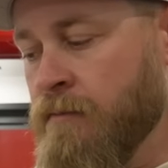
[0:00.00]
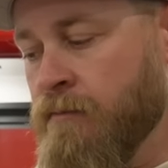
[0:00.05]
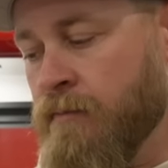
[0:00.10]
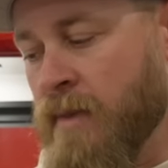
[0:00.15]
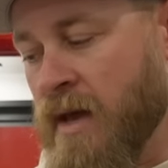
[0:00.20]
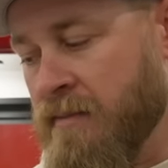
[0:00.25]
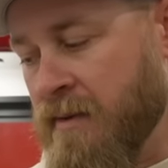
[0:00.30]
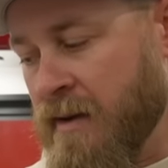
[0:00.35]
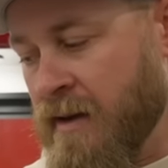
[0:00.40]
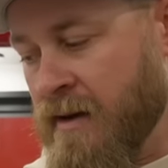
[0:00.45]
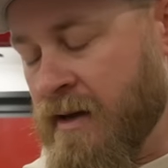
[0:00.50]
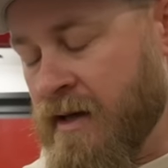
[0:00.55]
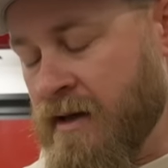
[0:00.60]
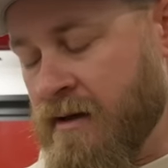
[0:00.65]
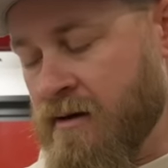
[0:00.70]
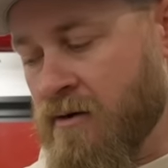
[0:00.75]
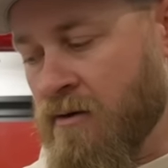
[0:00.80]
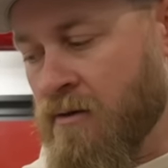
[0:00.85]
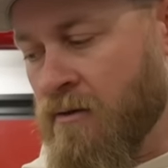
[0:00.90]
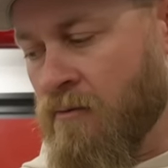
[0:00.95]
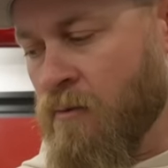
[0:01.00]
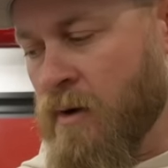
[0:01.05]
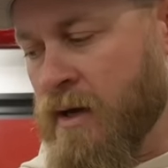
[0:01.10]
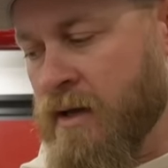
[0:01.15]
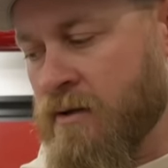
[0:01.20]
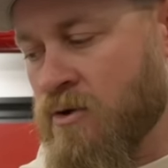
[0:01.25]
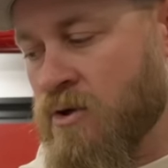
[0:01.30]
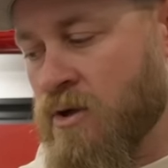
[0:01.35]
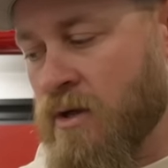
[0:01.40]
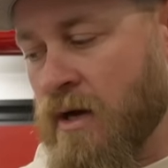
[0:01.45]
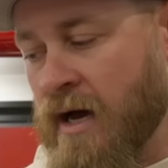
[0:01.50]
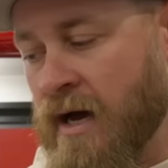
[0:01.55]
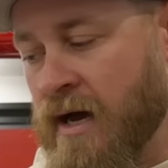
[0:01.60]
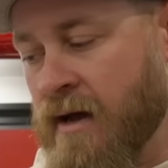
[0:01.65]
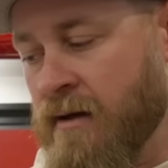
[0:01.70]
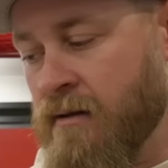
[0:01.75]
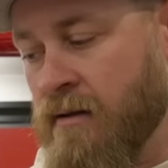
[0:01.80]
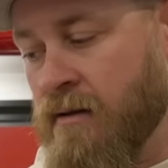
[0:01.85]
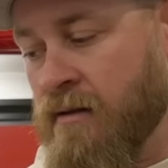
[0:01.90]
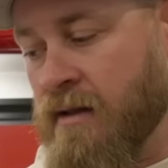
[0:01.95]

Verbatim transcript: maybe an end of the wind shot